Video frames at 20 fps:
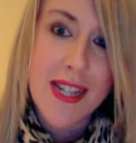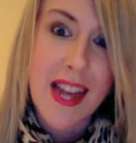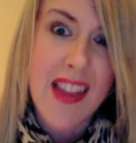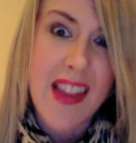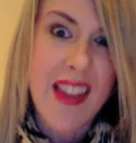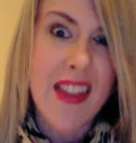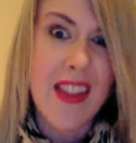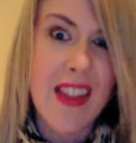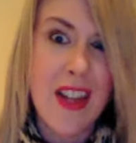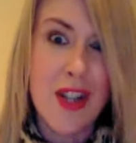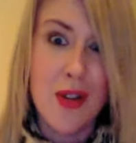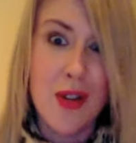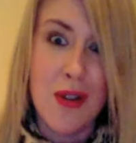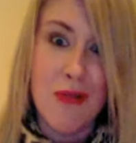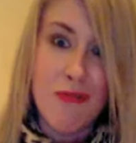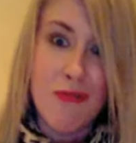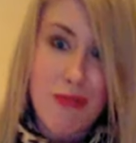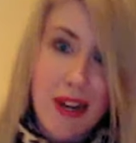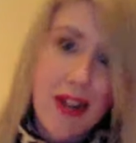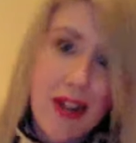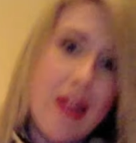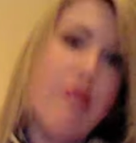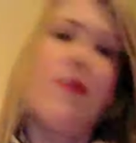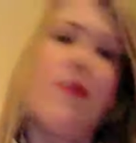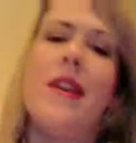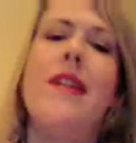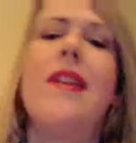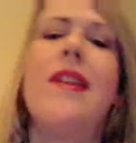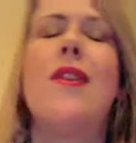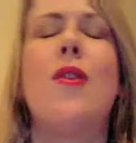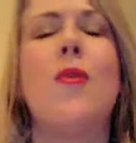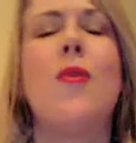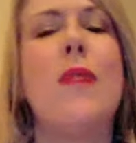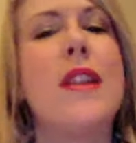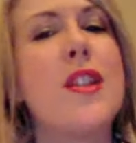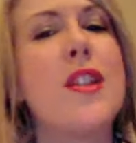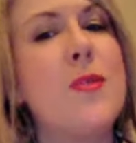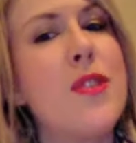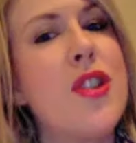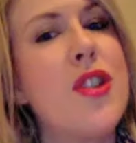and then they do the really long
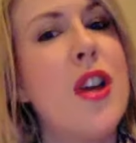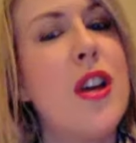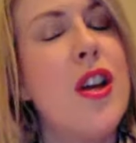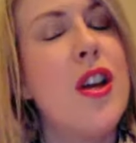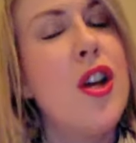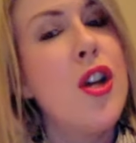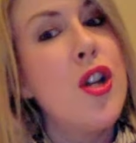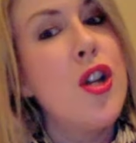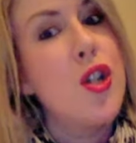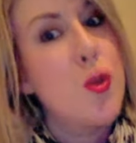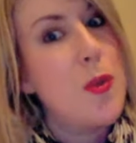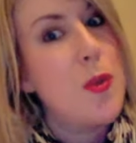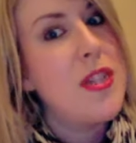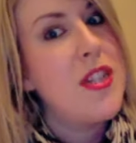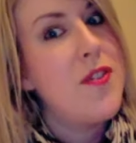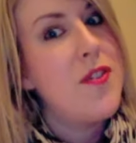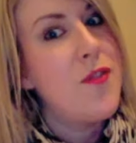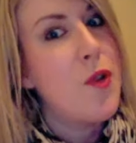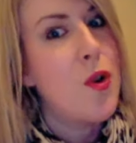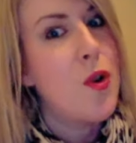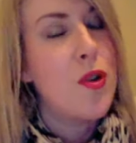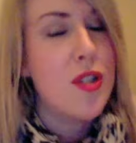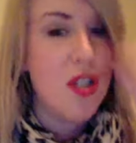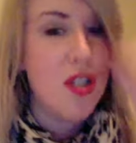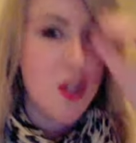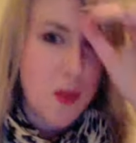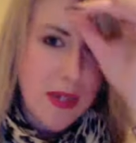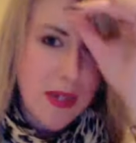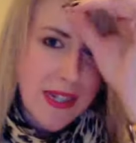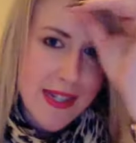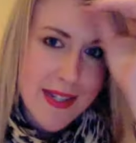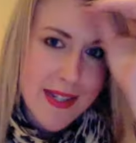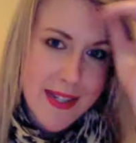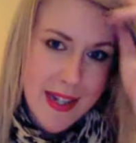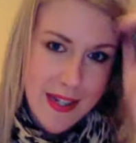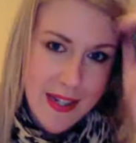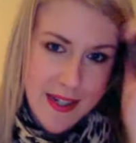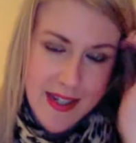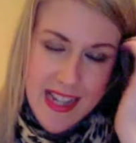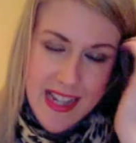ones, which are 24 to
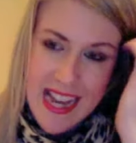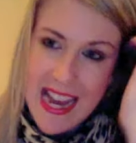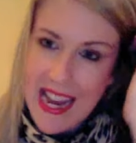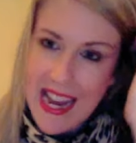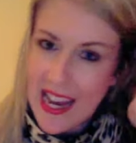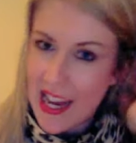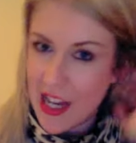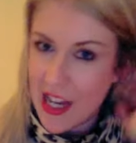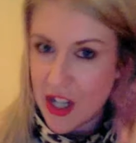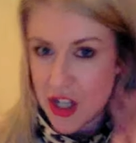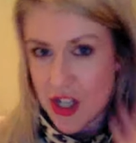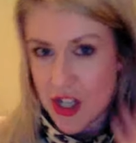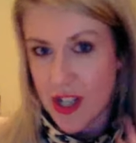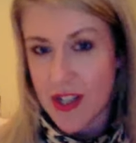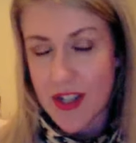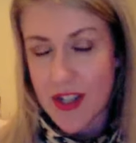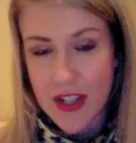26 inches.